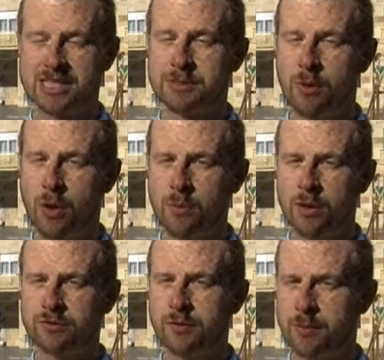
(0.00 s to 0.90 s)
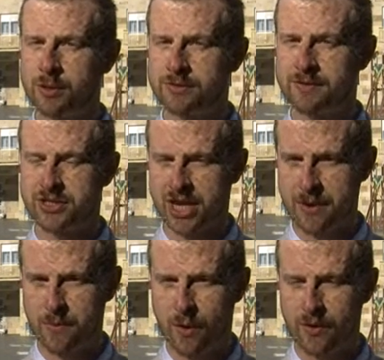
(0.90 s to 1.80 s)
This is Paul Walsh reporting for
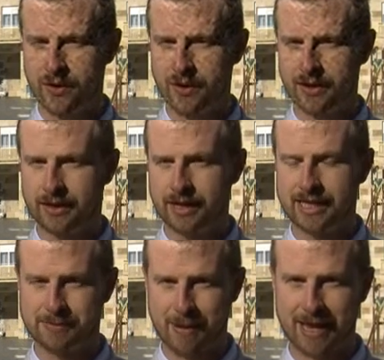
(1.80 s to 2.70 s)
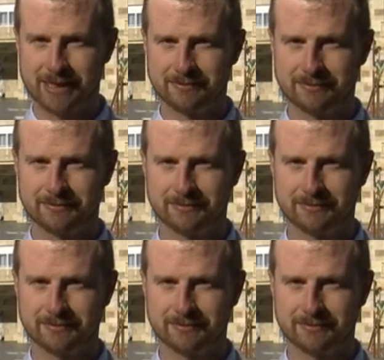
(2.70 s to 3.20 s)
JM1 in Spain.